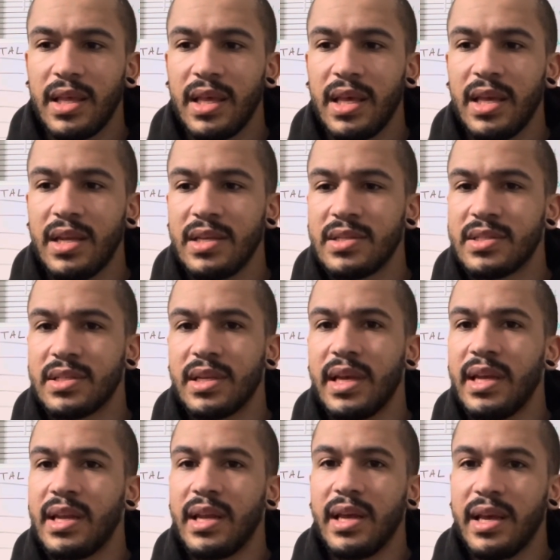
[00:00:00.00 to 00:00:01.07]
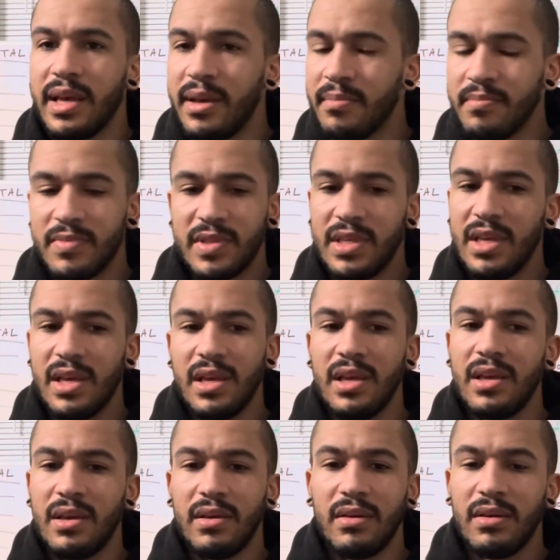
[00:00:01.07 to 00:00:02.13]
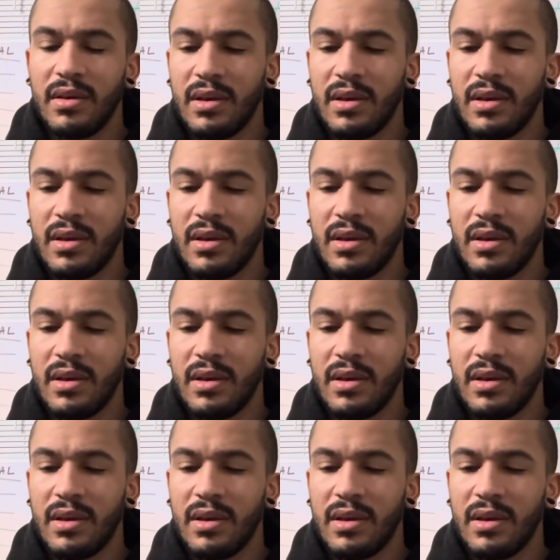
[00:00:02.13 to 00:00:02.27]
it is an empty,